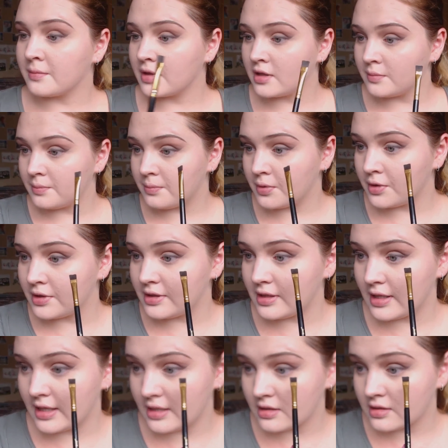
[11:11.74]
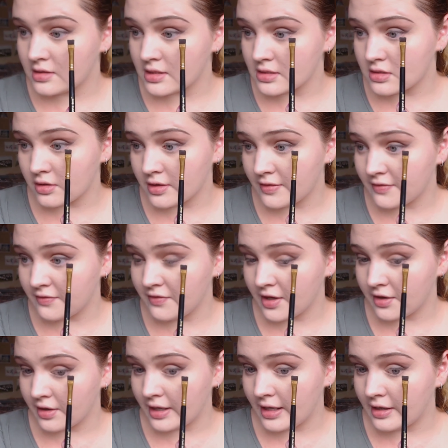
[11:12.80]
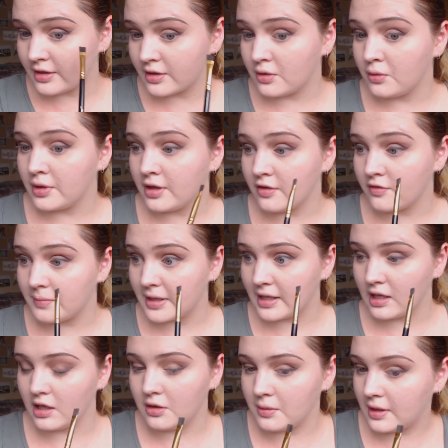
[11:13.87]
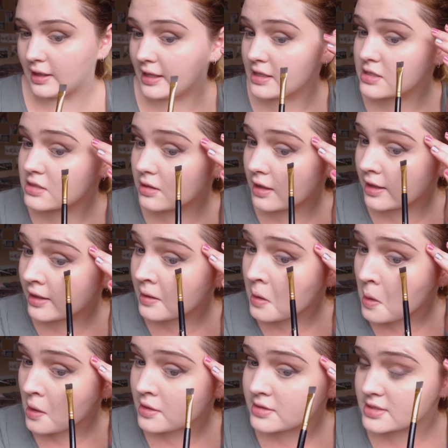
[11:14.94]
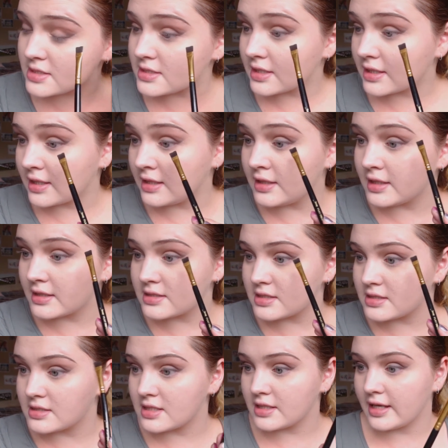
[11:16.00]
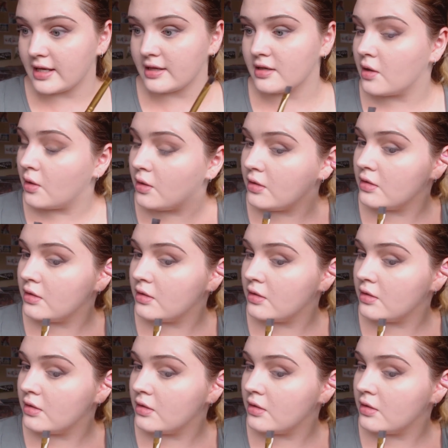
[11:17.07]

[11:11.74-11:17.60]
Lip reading: and I'm going to put that just on the very outer corner of my lower lash line, just to connect it to that